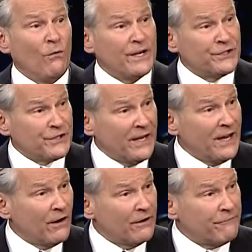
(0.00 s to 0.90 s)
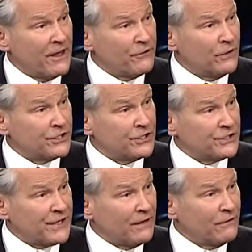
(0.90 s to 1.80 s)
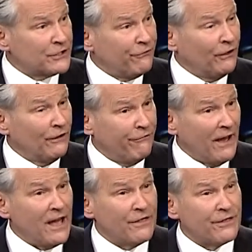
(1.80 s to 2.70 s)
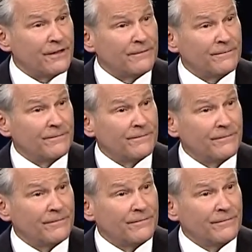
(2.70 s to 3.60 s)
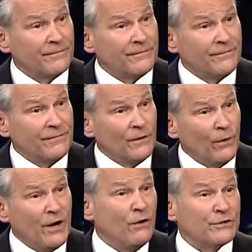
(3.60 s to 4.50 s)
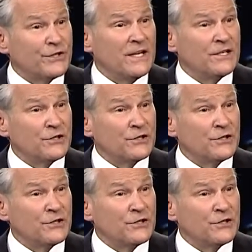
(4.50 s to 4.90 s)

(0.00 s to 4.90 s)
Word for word: we sing here at Faith Christian Center is full of faith. We don't sing